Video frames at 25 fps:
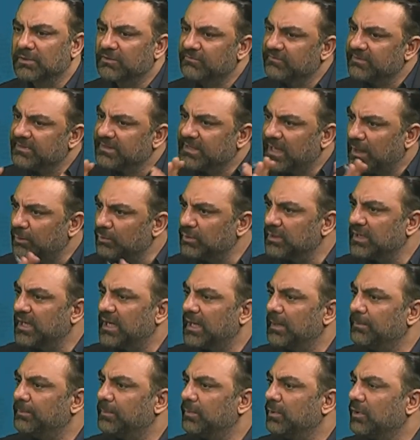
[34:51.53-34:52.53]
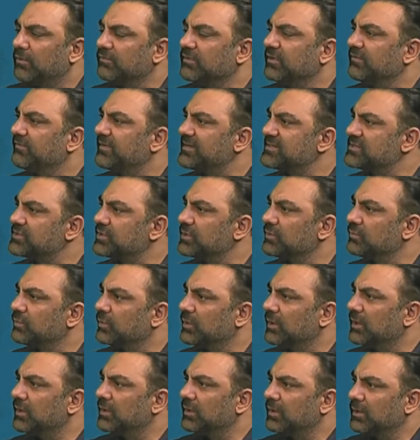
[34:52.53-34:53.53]
without the help of the Western
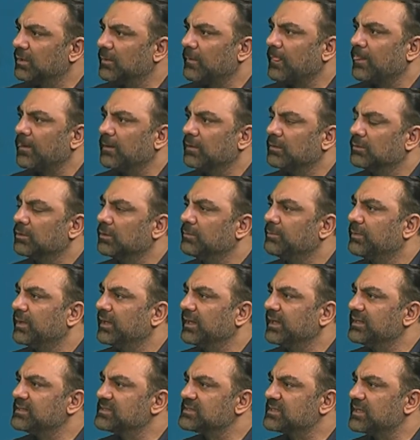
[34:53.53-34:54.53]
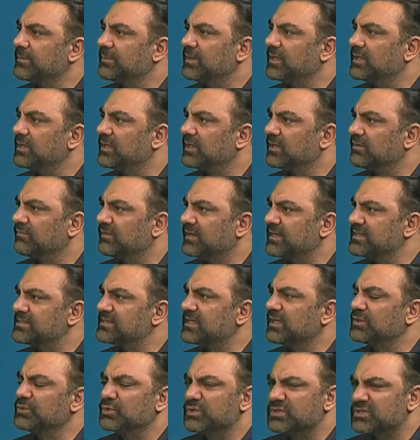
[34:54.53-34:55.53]
world could bring in stability in
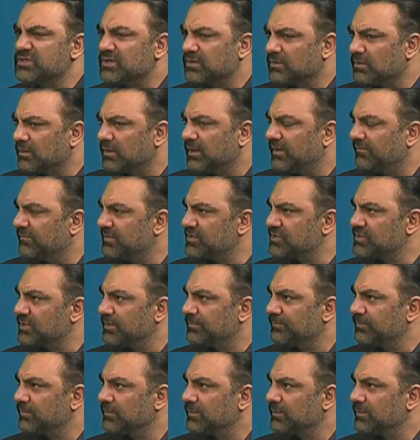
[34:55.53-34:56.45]
Afghanistan to a certain level, sir?